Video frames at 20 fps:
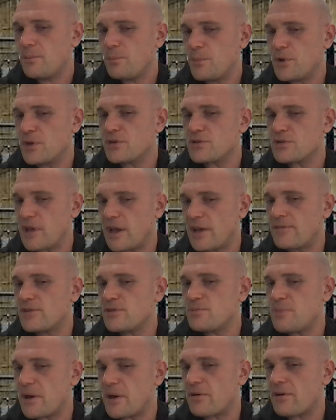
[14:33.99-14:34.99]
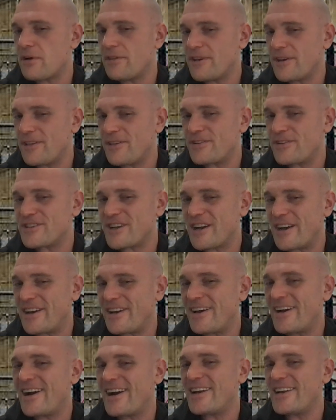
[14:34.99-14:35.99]
because life is better on the other side.
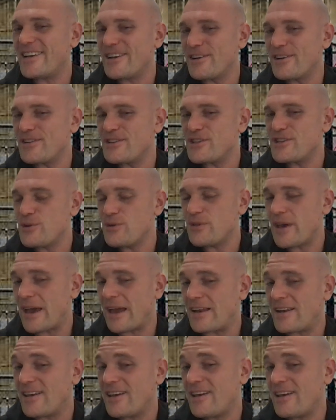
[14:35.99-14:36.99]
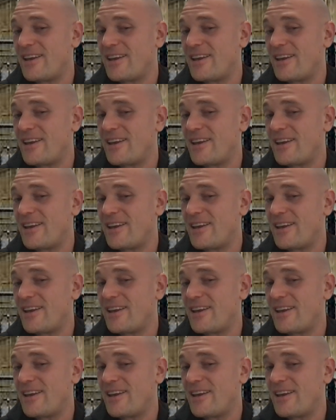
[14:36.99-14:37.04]
I guarantee you that.